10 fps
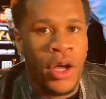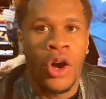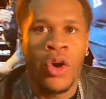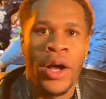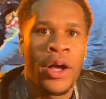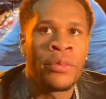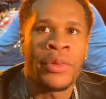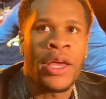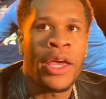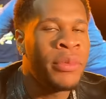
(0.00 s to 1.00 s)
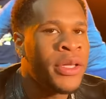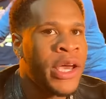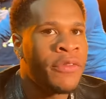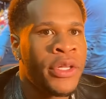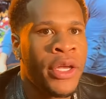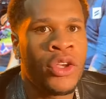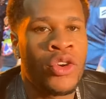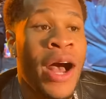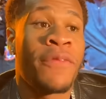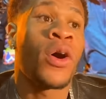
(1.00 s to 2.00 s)
Oh, it means everything. You
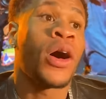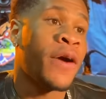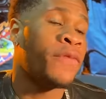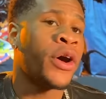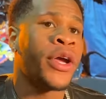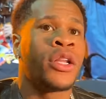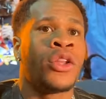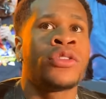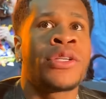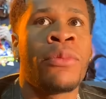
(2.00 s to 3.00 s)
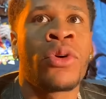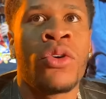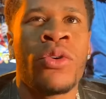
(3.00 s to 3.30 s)
know, I fought here a long time ago.